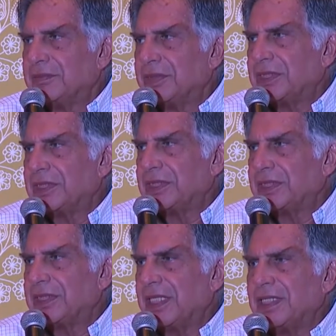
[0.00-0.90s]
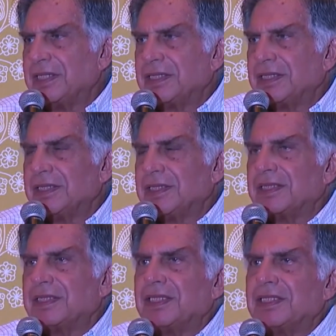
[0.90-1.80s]
material sciences,
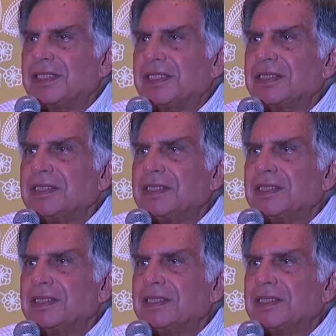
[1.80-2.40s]
etc.